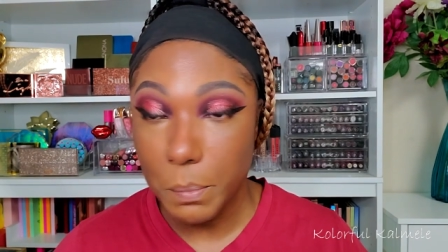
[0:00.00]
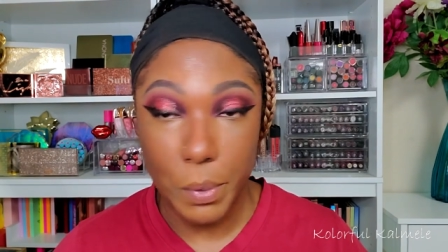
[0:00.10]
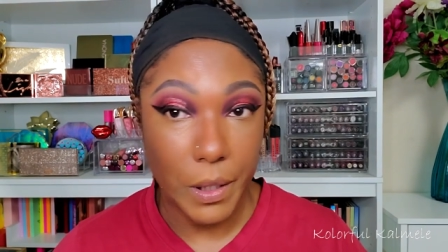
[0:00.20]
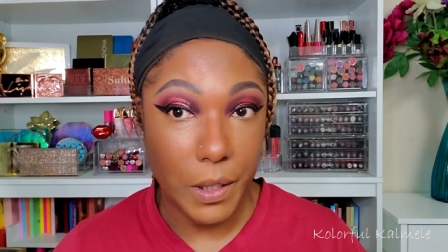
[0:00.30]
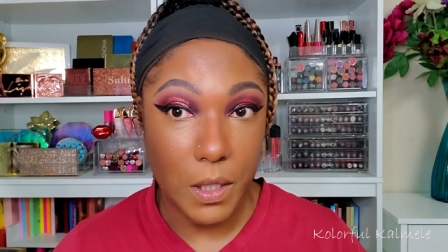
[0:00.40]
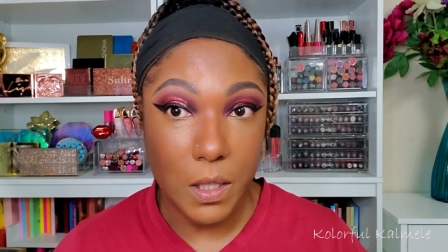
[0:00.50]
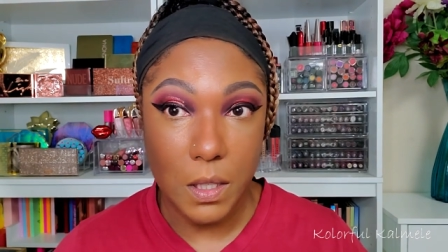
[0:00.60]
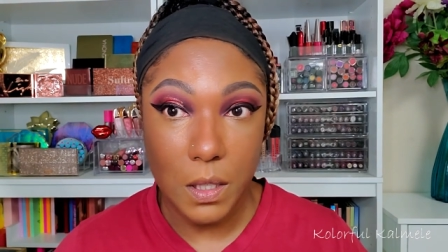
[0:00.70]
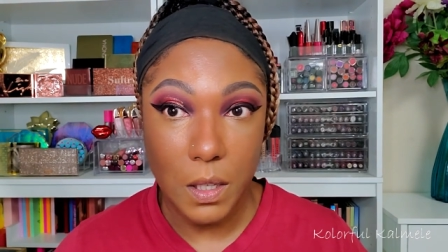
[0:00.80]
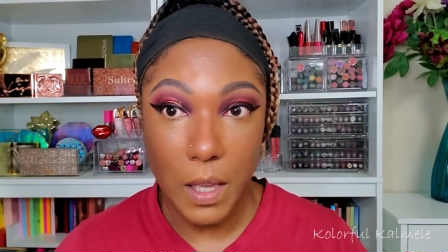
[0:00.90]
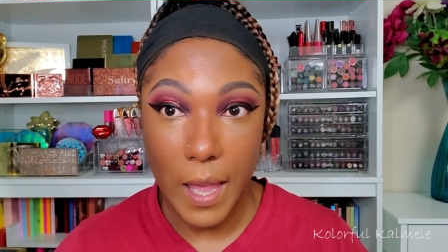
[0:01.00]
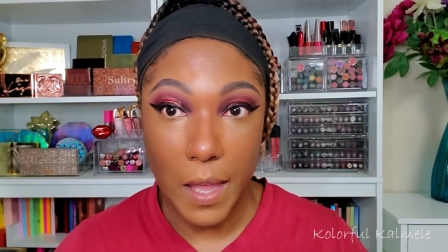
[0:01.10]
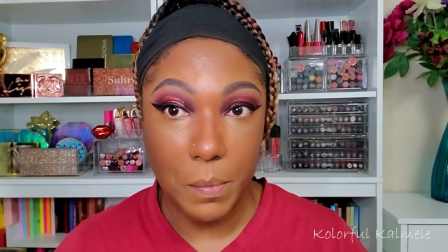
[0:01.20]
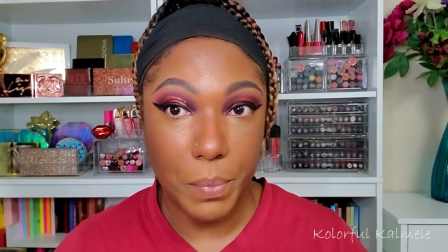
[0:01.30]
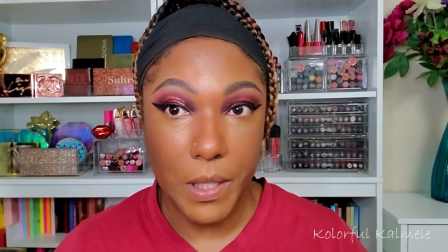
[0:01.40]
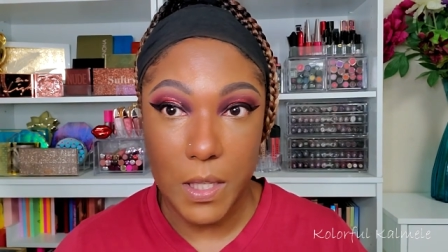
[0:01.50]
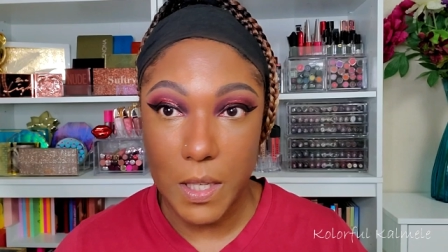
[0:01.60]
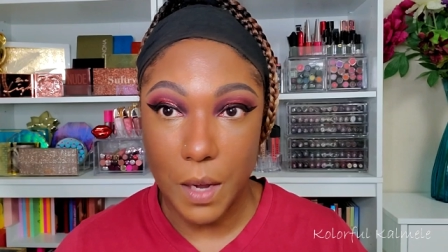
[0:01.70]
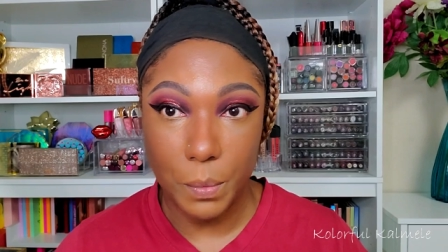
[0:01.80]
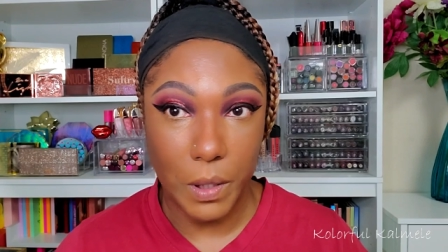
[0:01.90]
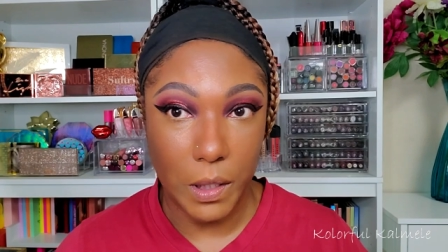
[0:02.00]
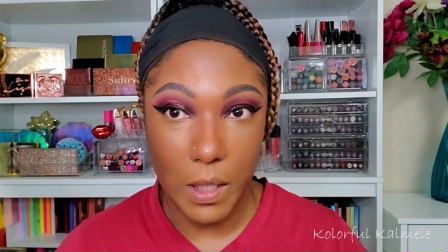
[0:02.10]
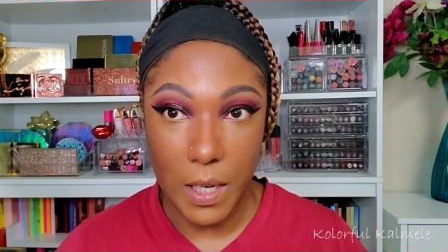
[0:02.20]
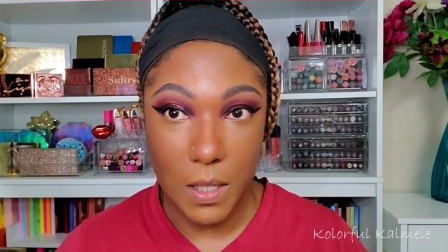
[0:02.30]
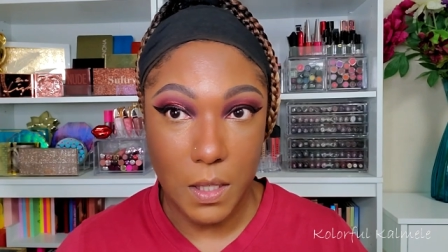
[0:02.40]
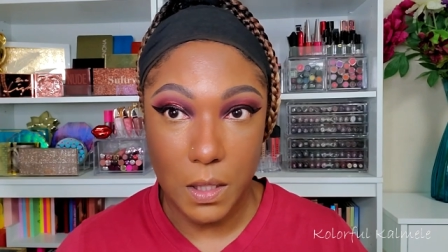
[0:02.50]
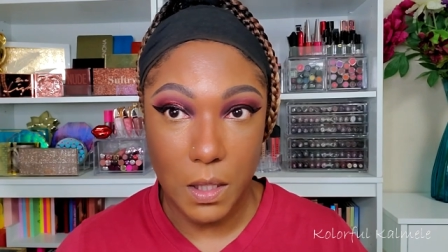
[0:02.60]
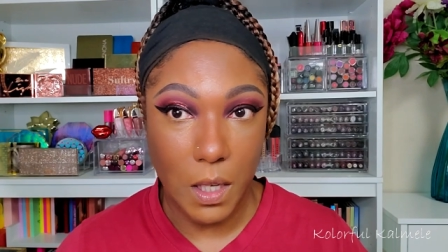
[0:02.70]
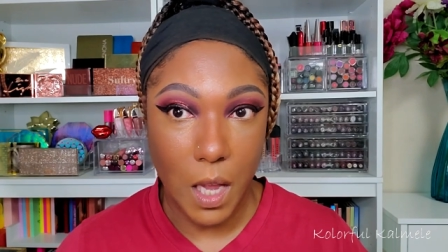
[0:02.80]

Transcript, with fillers: but yeah, it blends out really nicely.